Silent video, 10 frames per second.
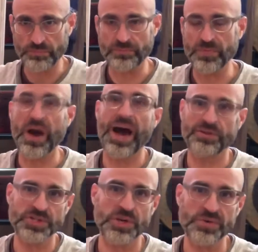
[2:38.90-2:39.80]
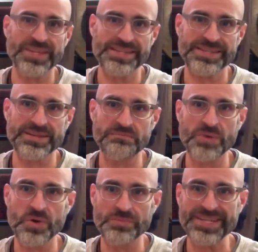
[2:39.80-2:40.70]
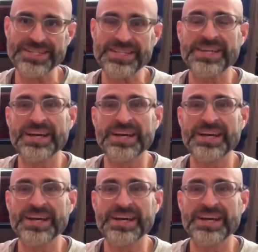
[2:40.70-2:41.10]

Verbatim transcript: I'll show you this in a moment.